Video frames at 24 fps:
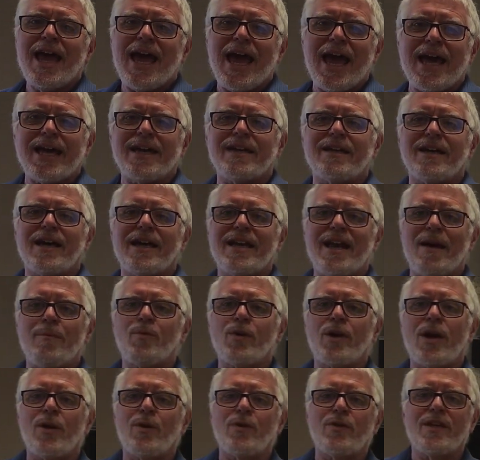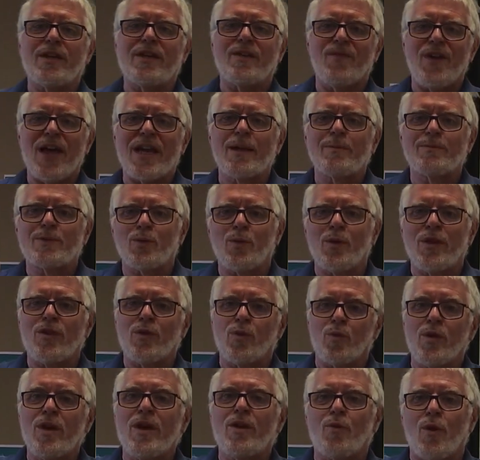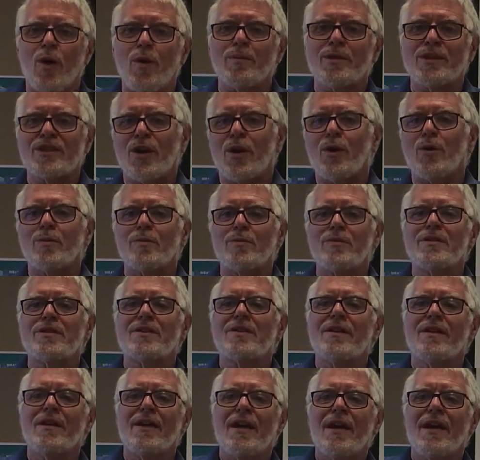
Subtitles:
And an embryo that develops with 3 chromosomes